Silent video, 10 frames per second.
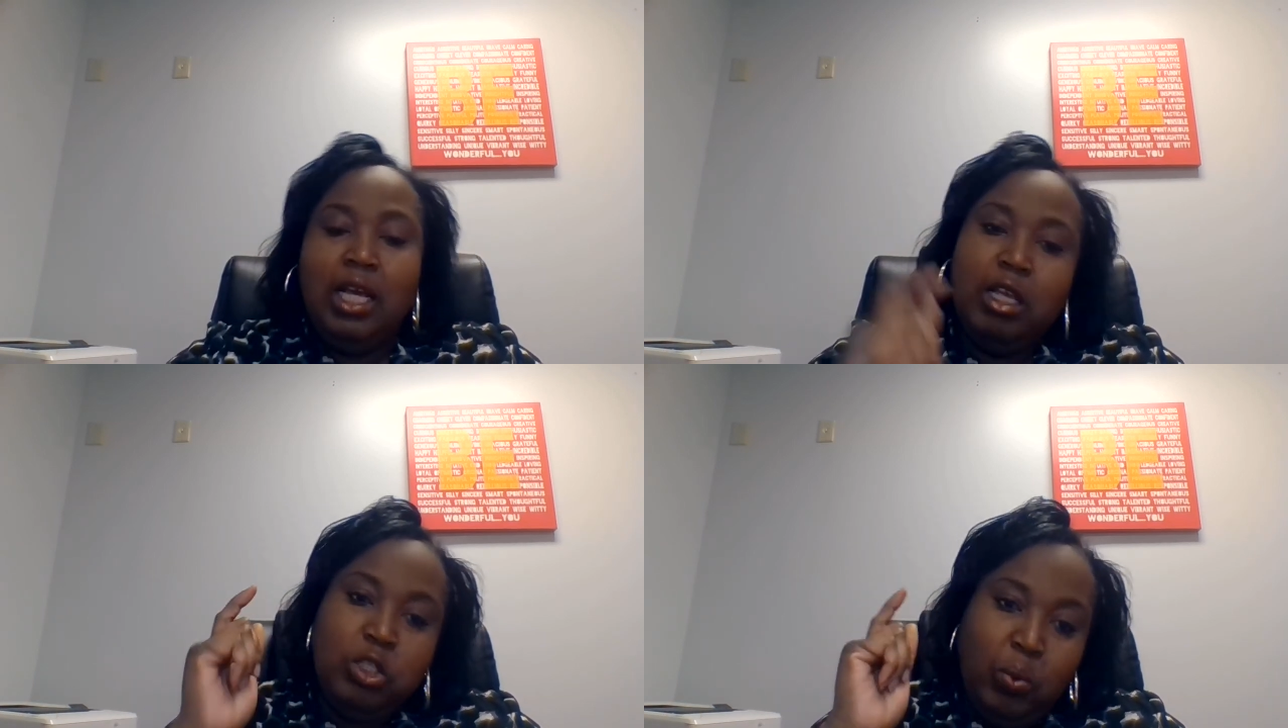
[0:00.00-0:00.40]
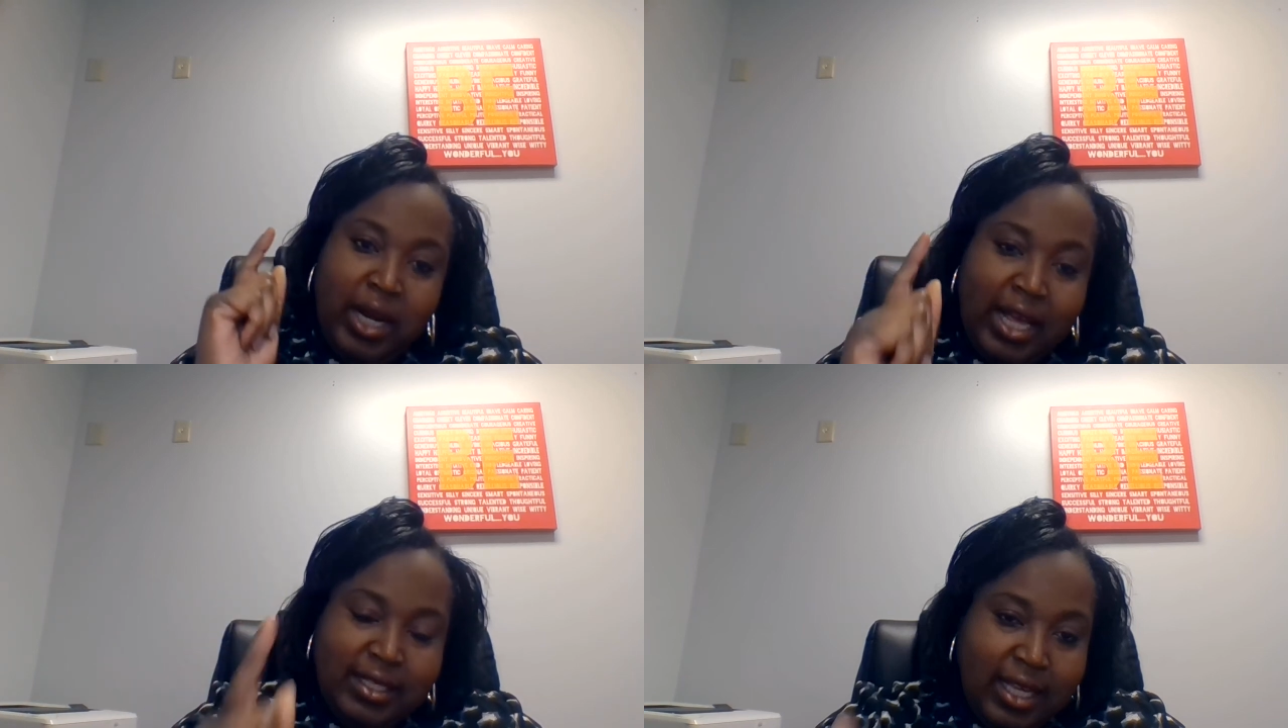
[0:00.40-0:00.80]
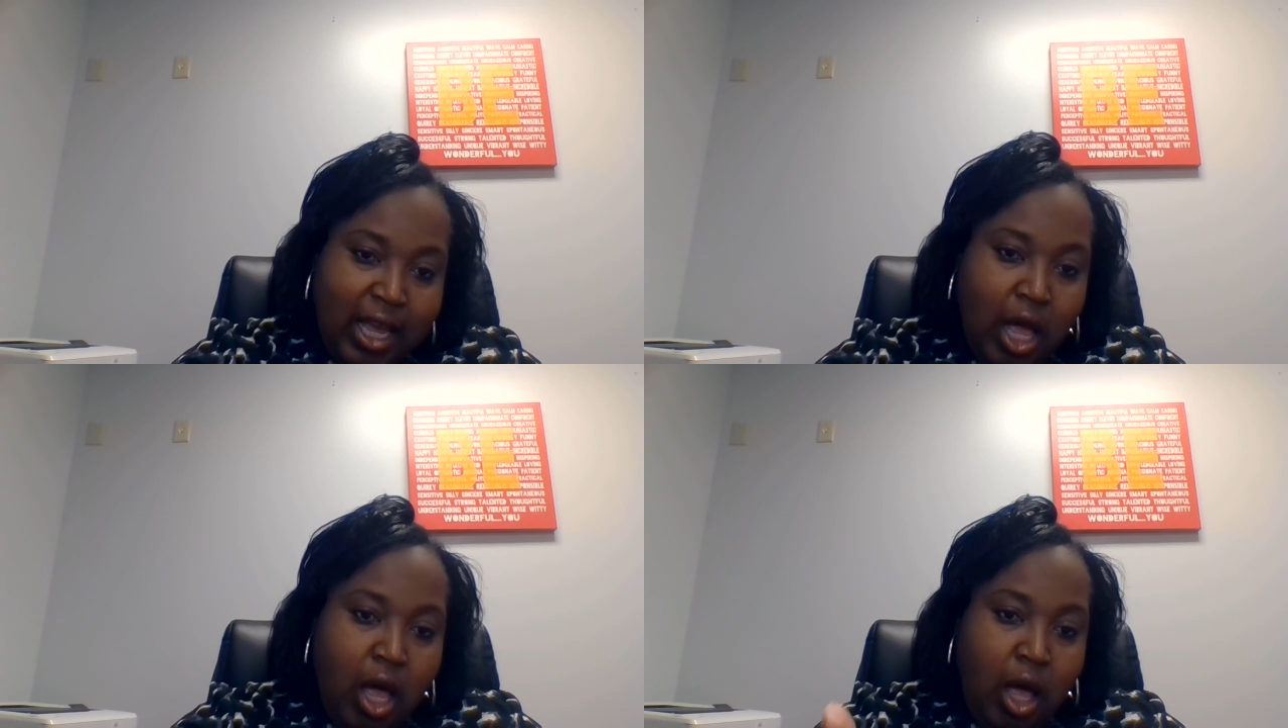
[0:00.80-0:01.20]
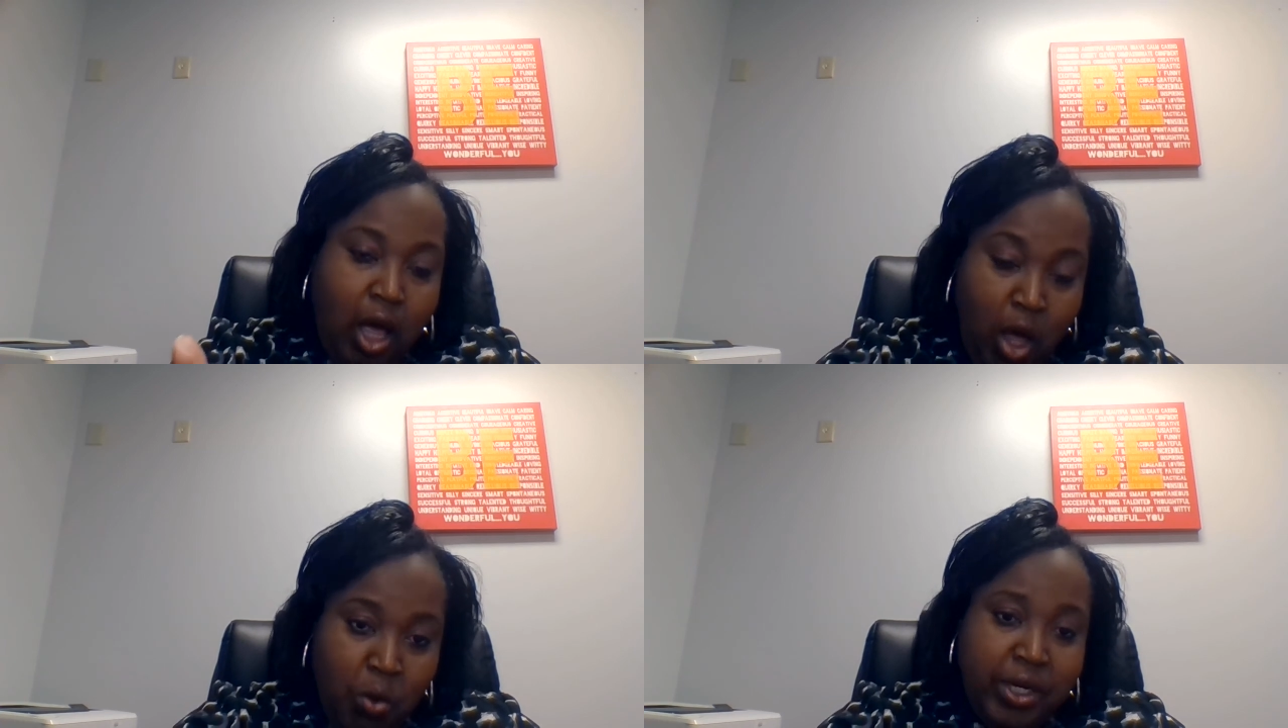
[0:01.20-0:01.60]
Because when I say
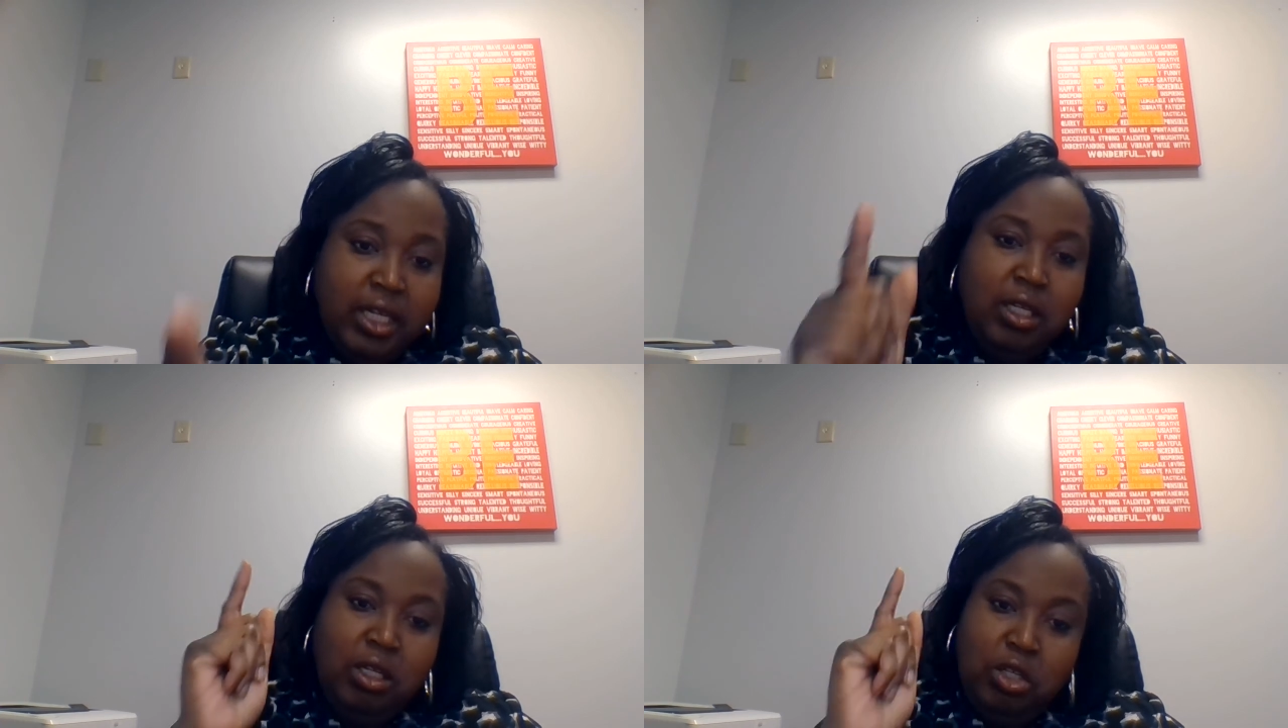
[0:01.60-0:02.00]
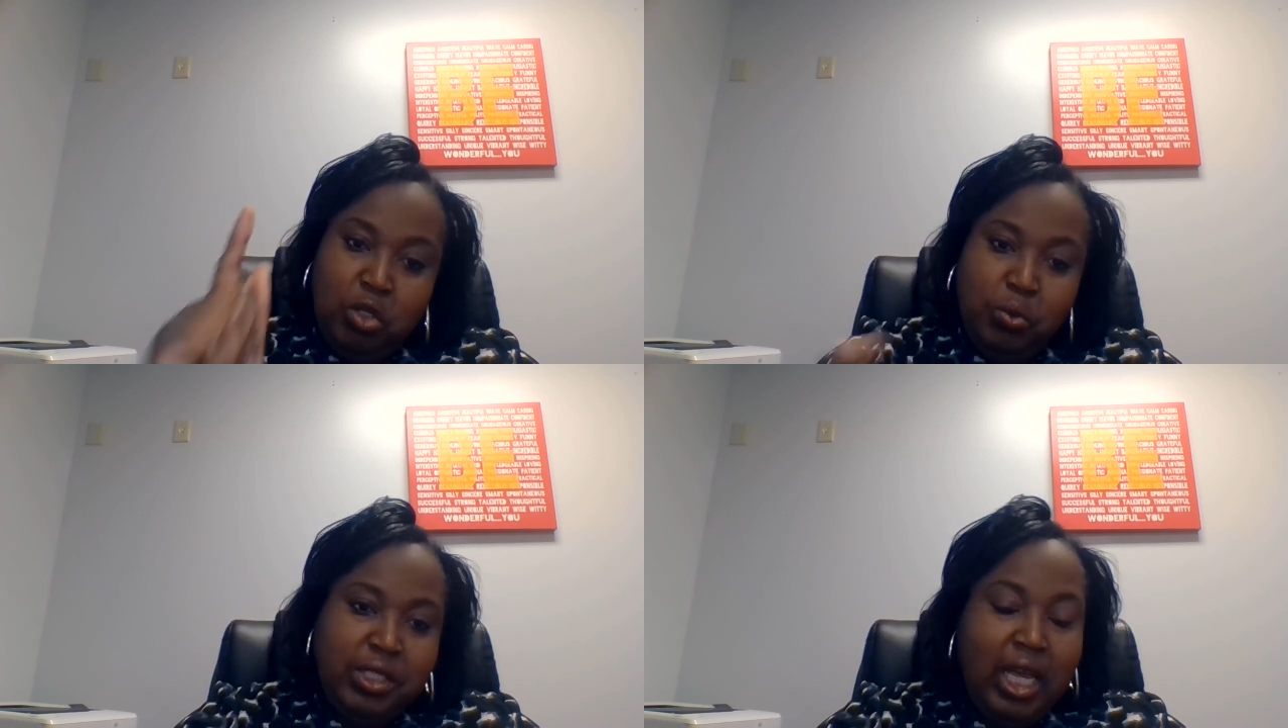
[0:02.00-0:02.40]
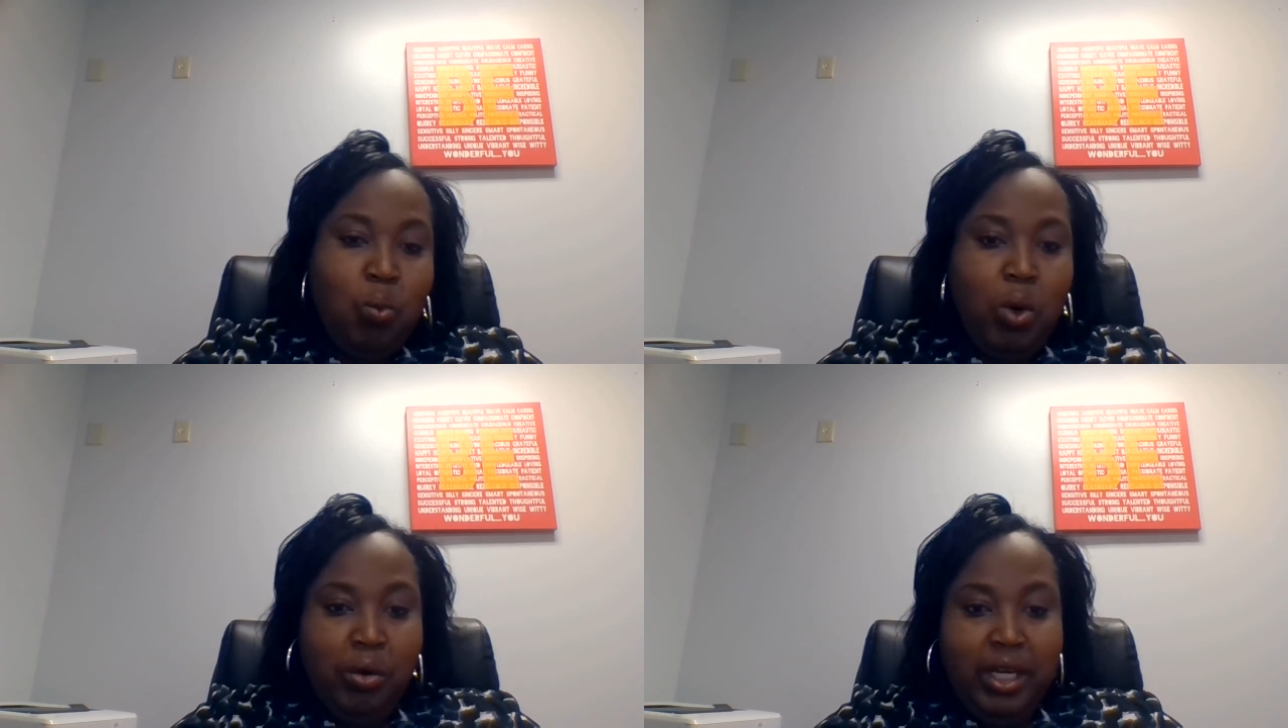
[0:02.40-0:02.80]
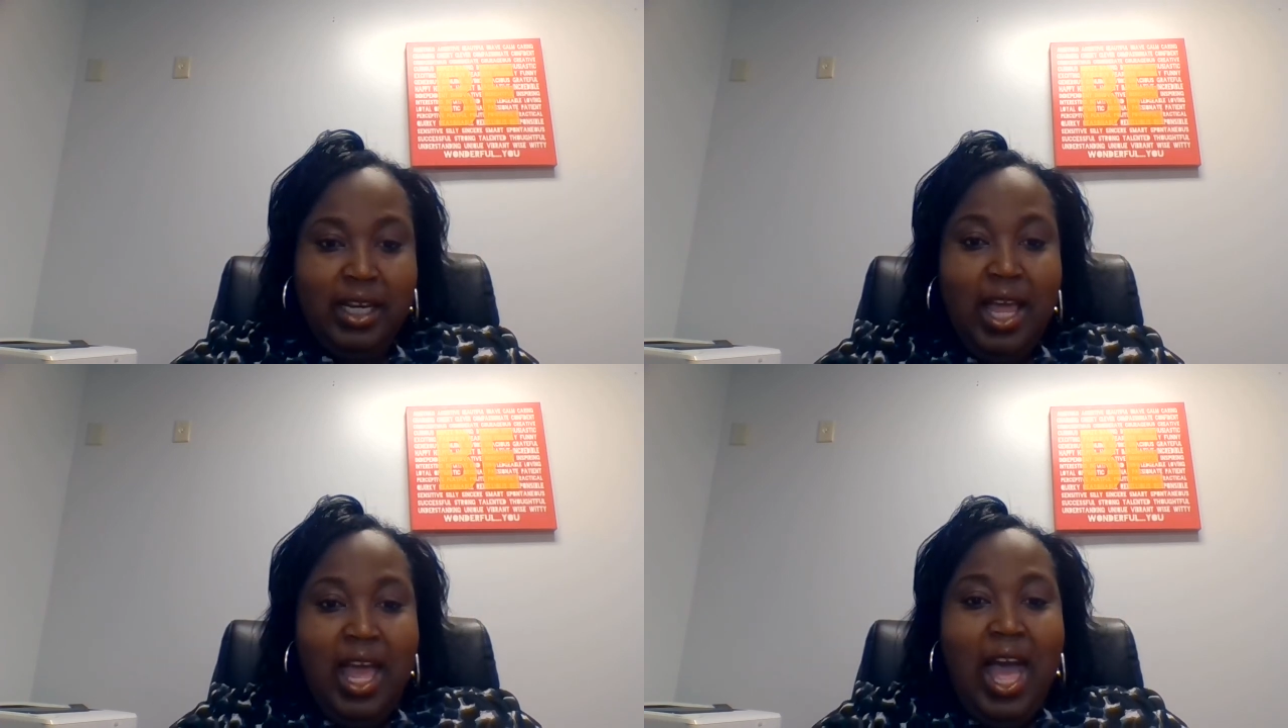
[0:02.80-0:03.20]
own it, you say work it.
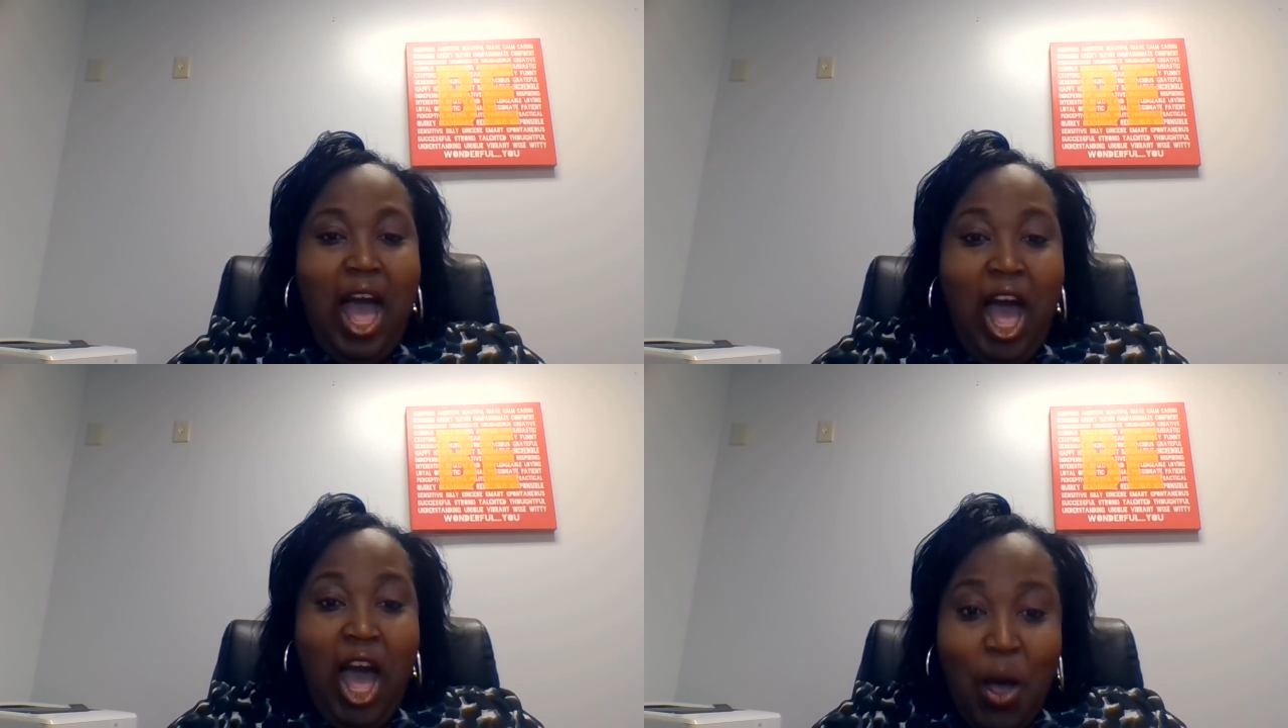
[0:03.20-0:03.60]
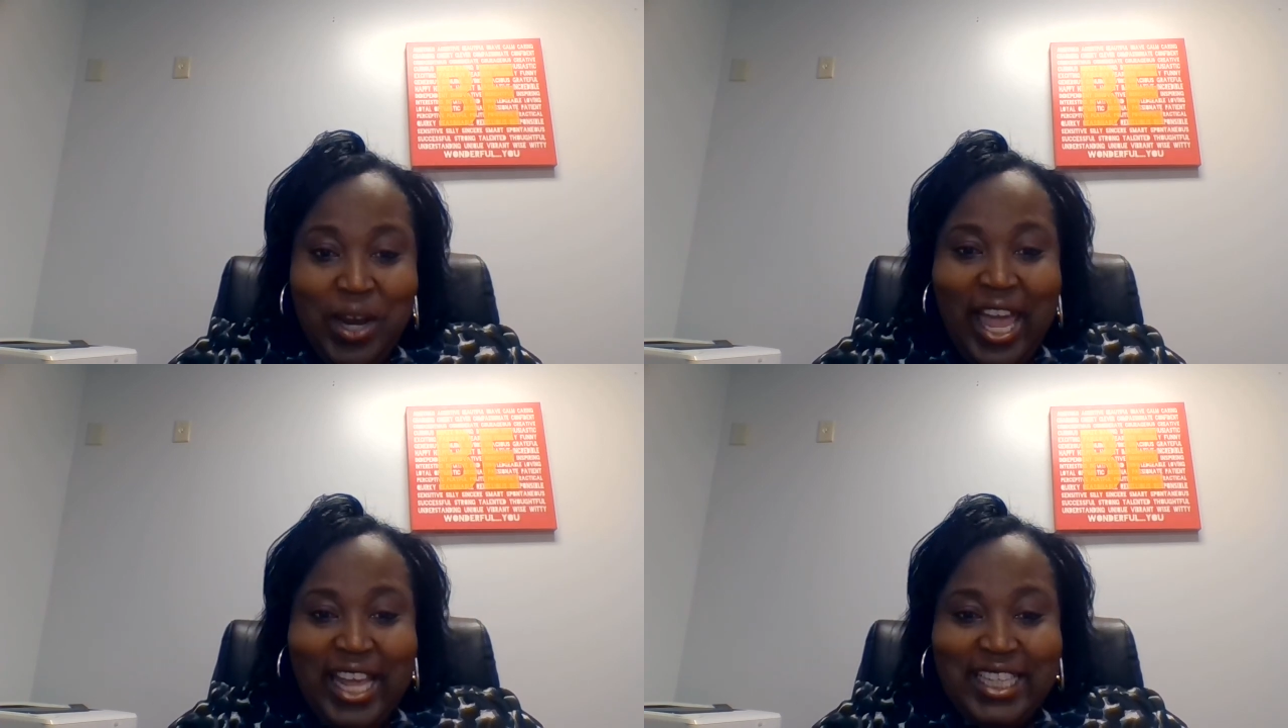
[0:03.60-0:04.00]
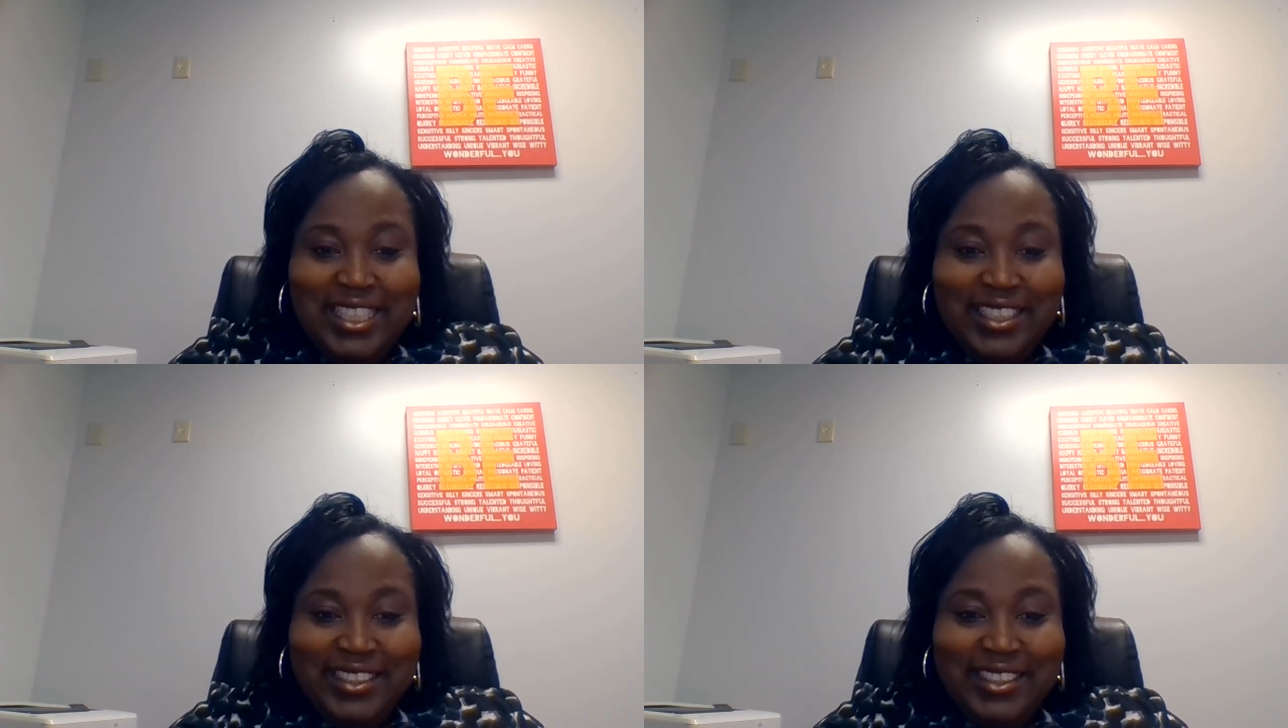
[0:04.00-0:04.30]
Own it!